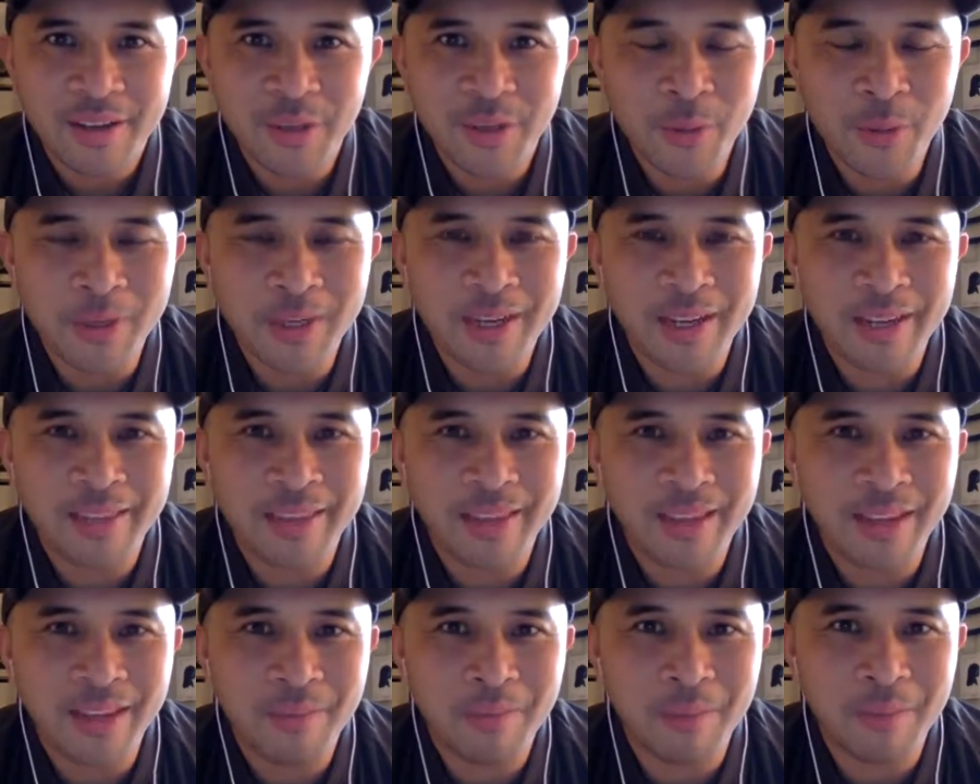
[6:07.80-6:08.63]
know what i
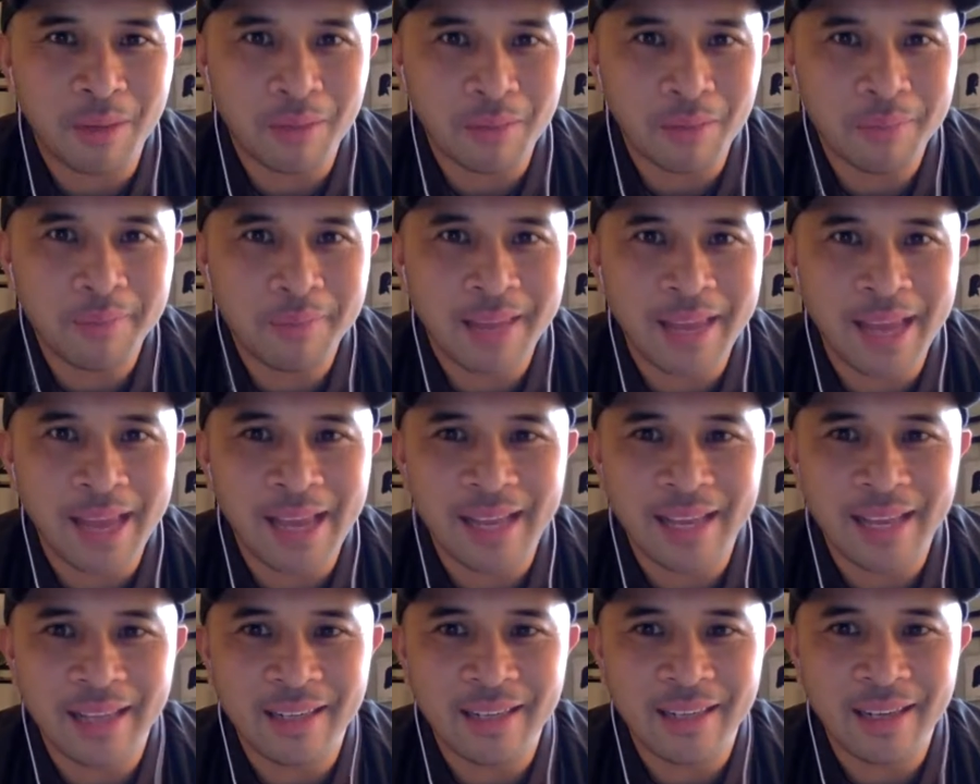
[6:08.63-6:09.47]
think i've probably
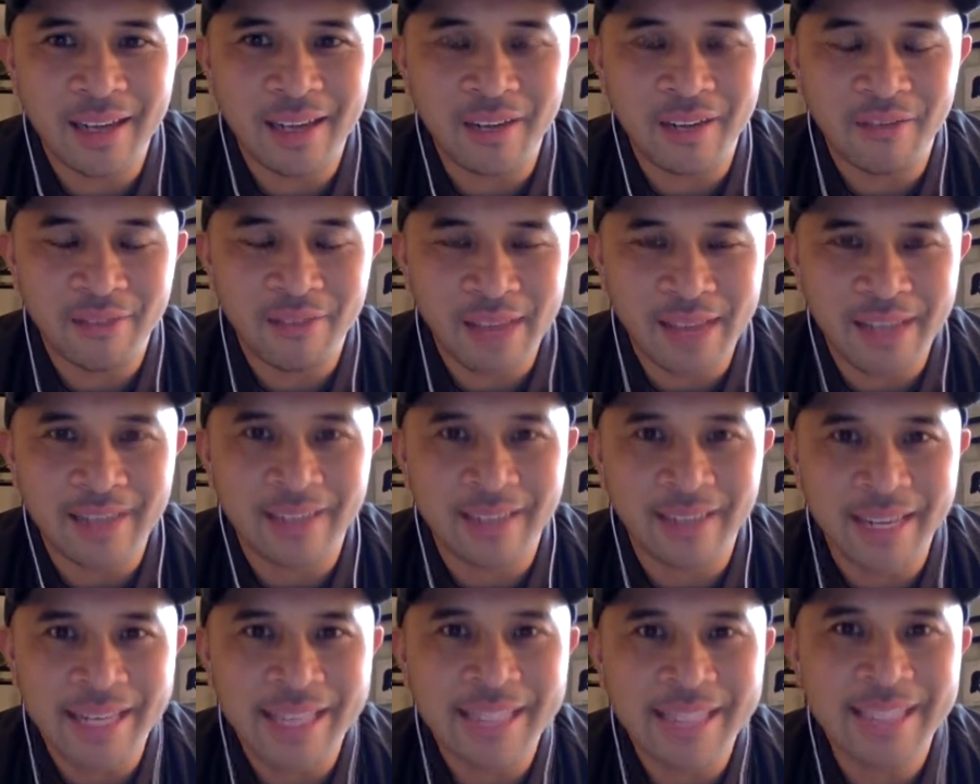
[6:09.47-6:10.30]
had i've had a
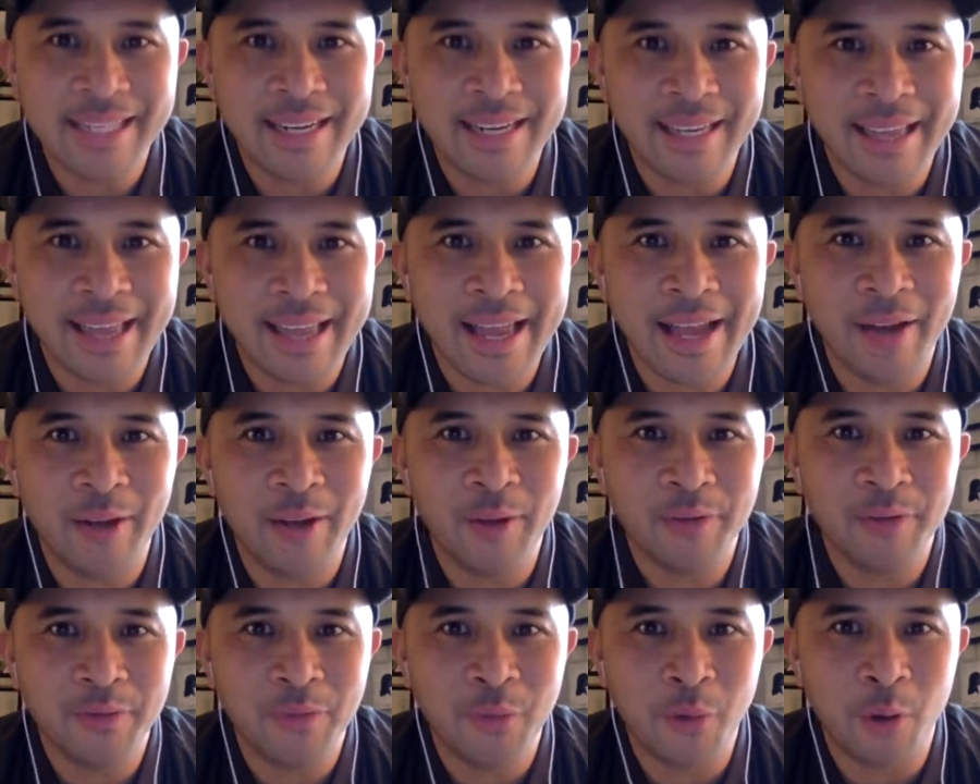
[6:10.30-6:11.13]
linkedin
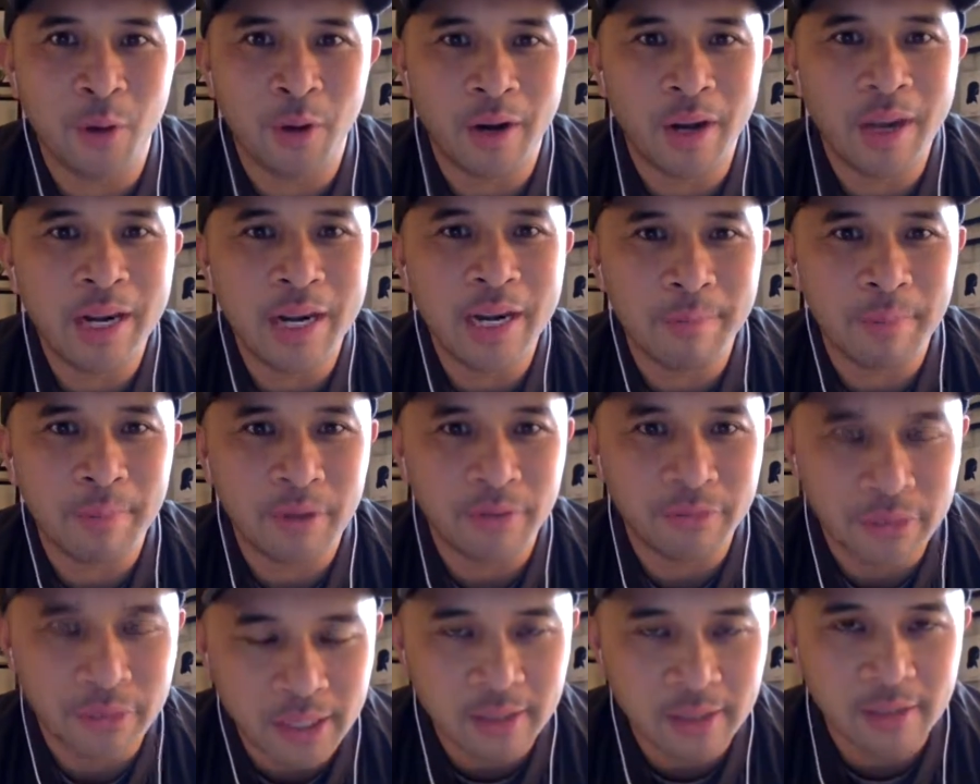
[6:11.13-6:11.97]
account for a number
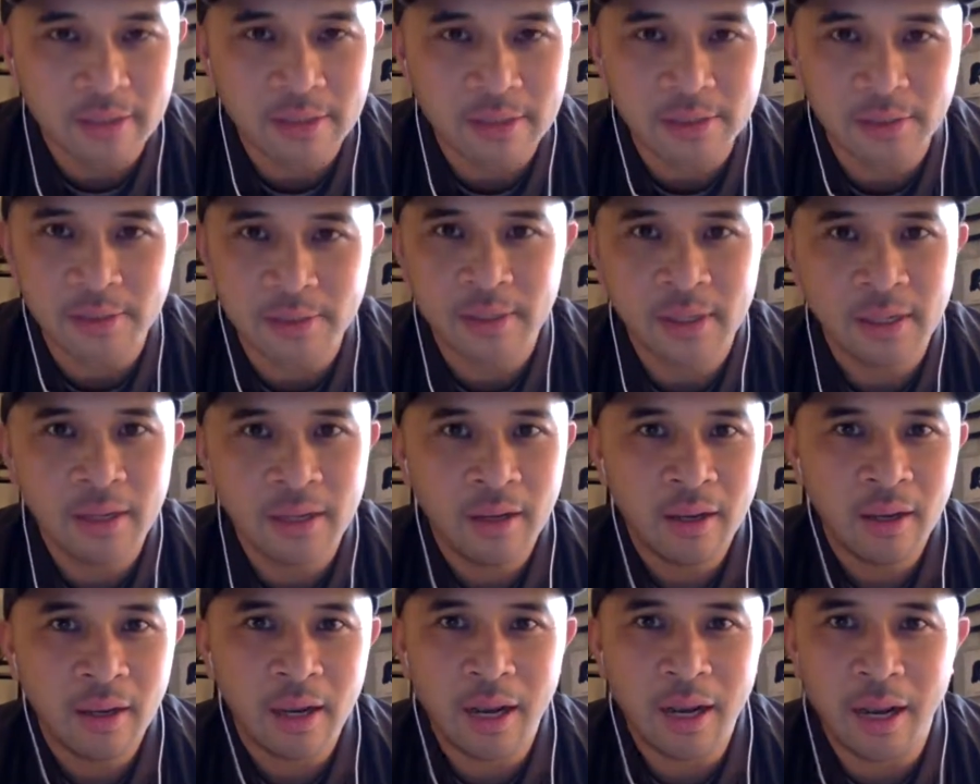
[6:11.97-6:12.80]
of years
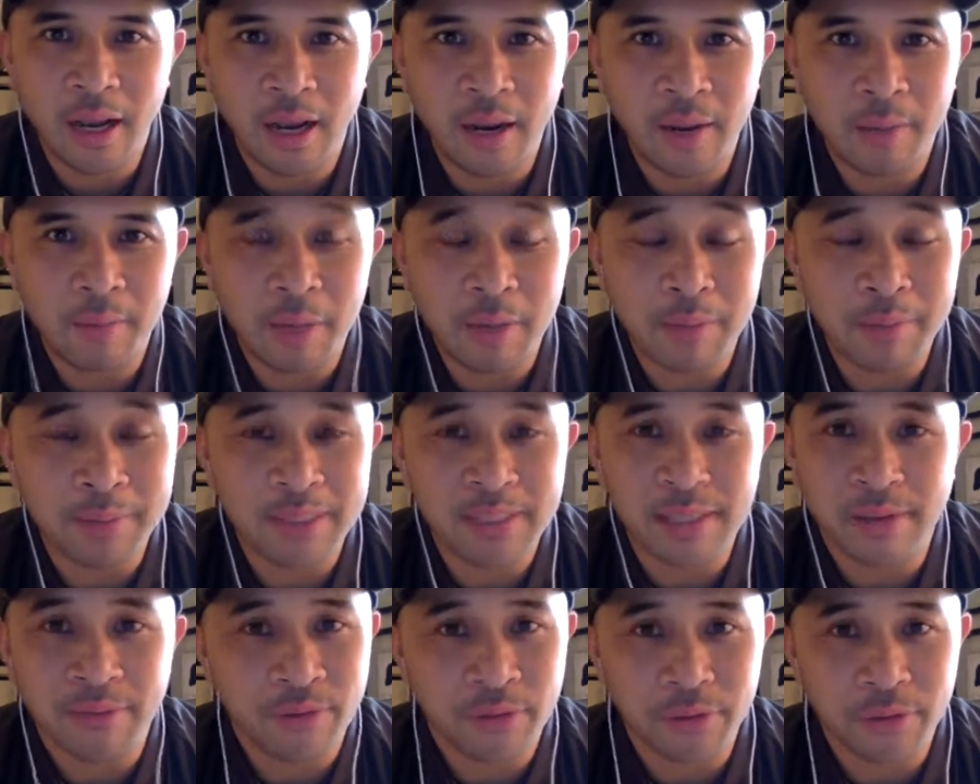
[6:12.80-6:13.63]
yeah. Uh, probably
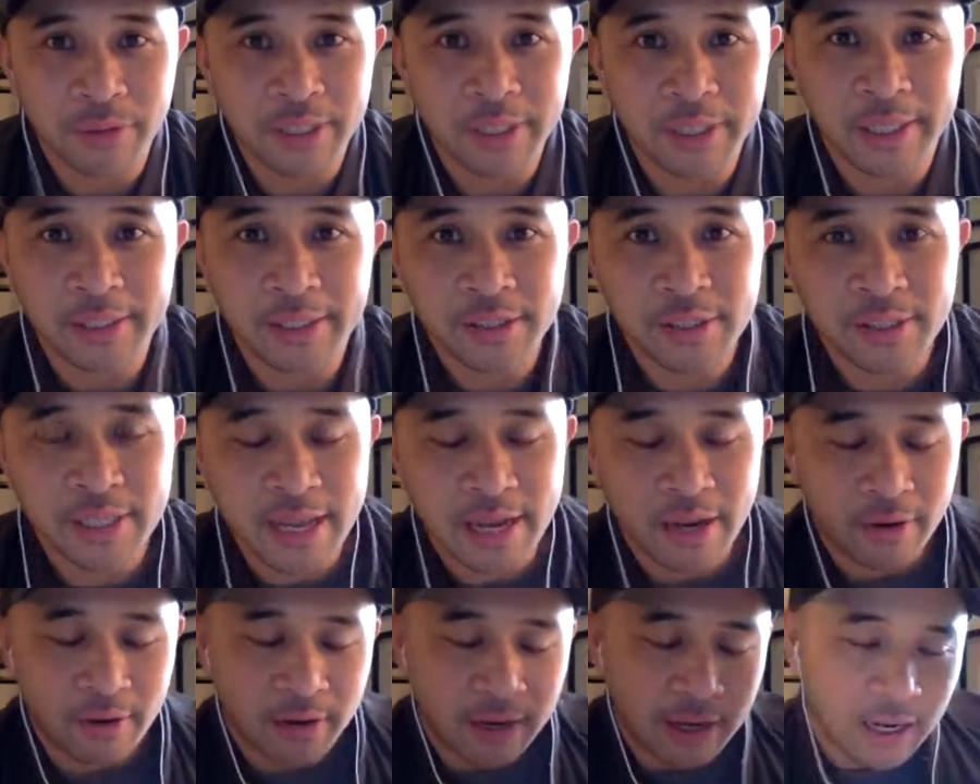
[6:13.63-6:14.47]
several years
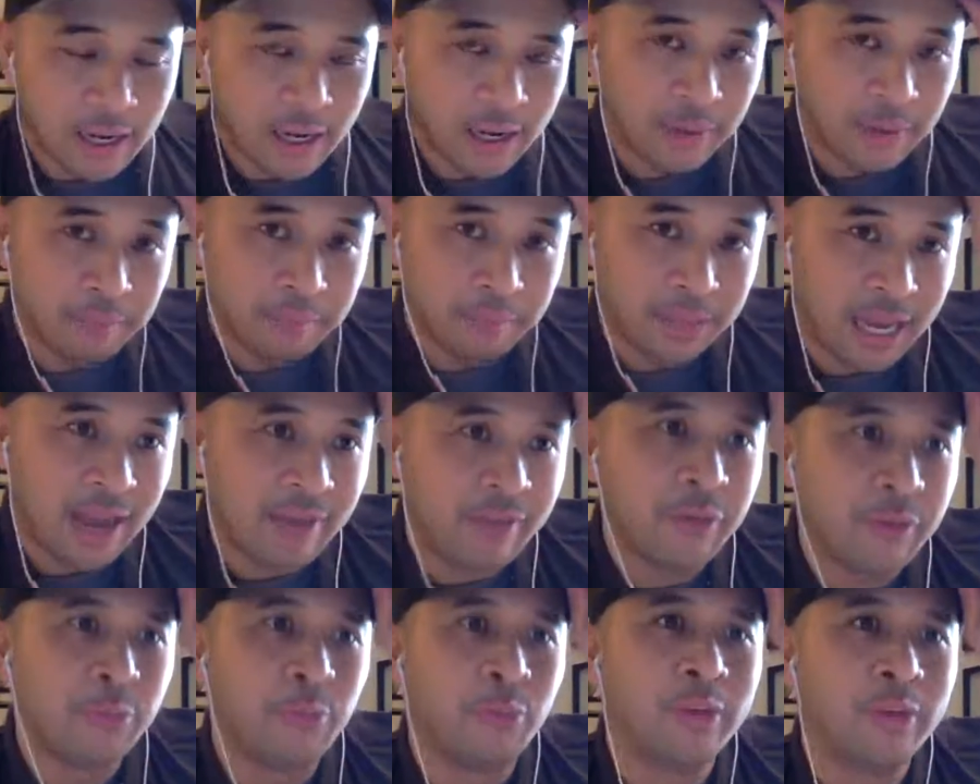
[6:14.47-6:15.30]
now. Um, but I
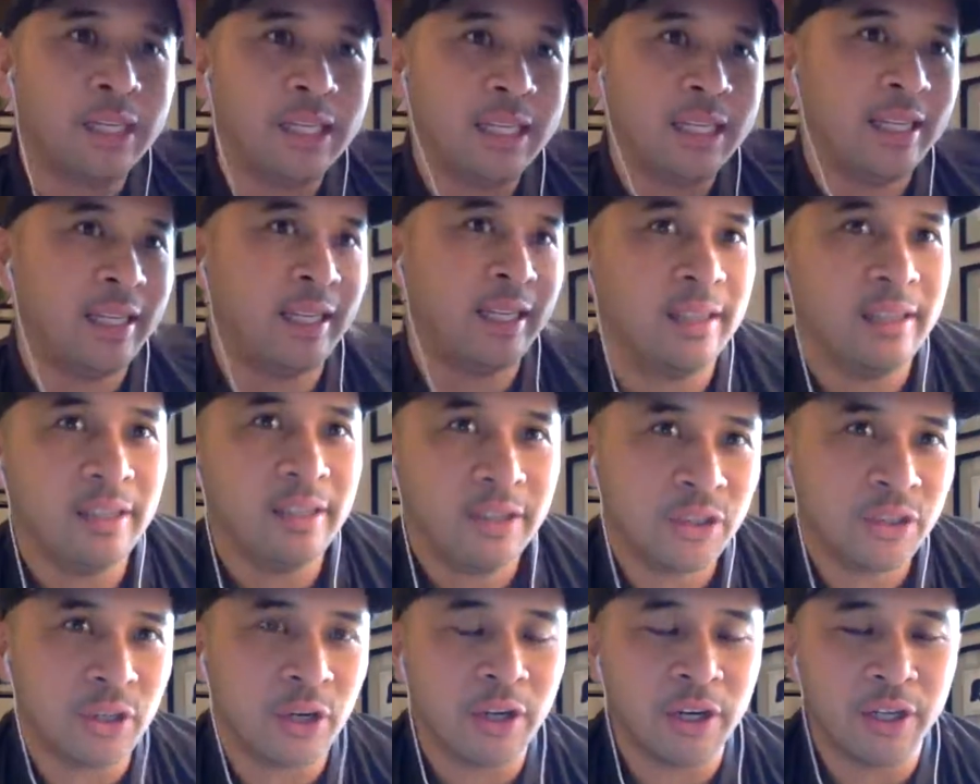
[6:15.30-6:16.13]
haven't really
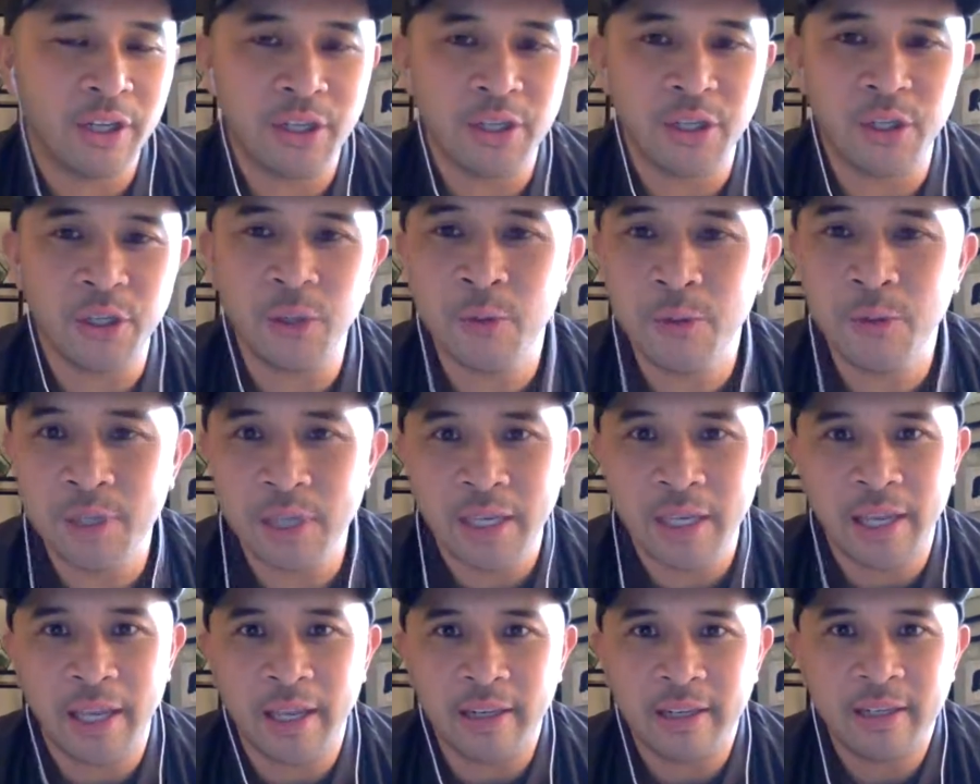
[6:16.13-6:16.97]
started
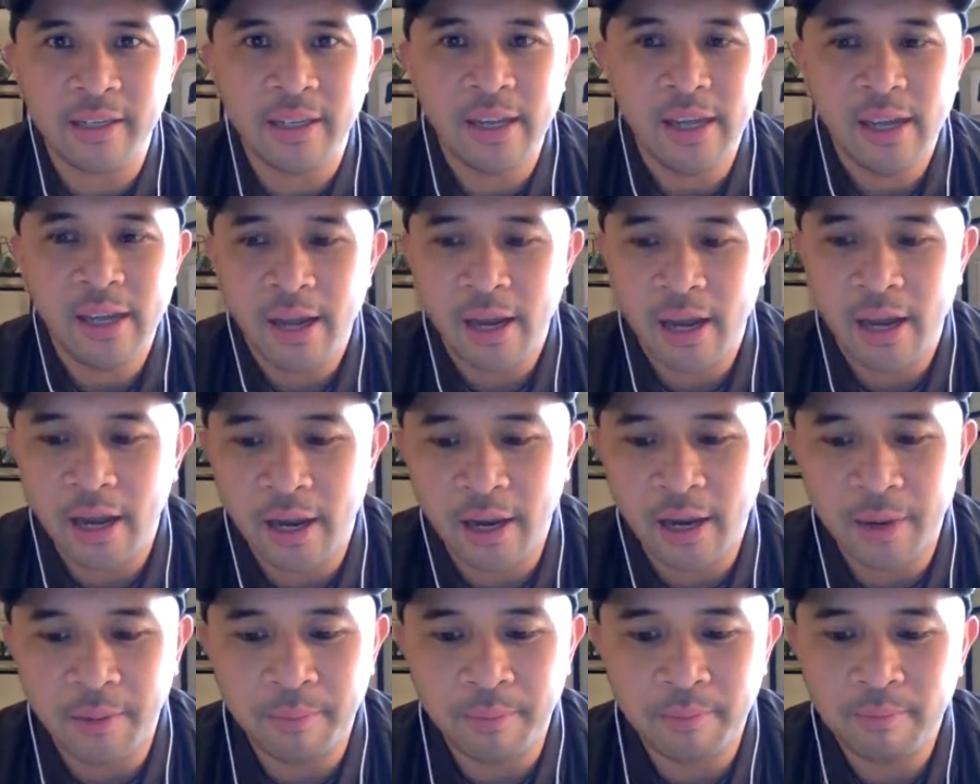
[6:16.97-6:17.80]
using it
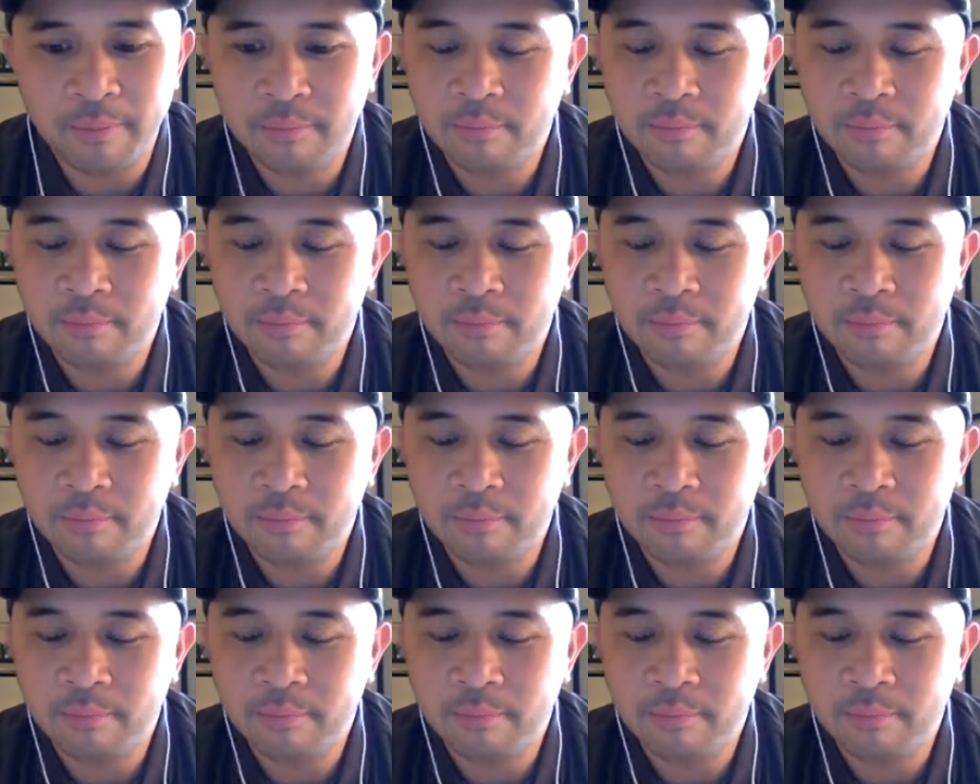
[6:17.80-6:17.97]
um,